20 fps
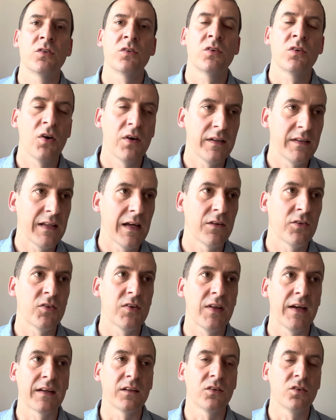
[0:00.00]
tied down
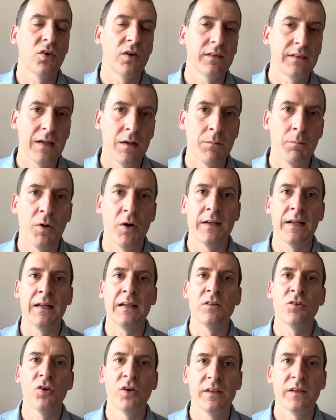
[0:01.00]
Saka, tied down
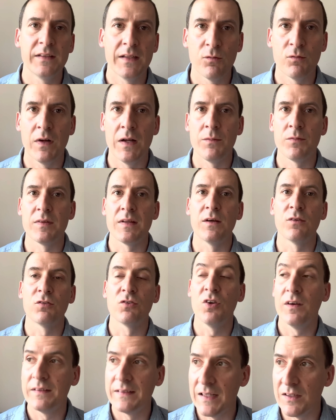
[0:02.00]
Martinelli, tied down Ramsdale,
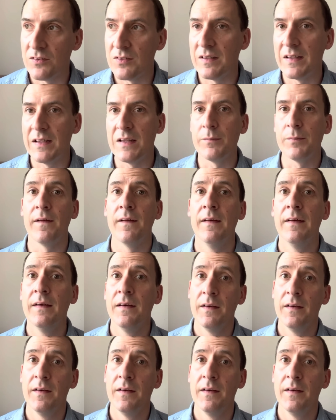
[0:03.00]
tied down Saliba.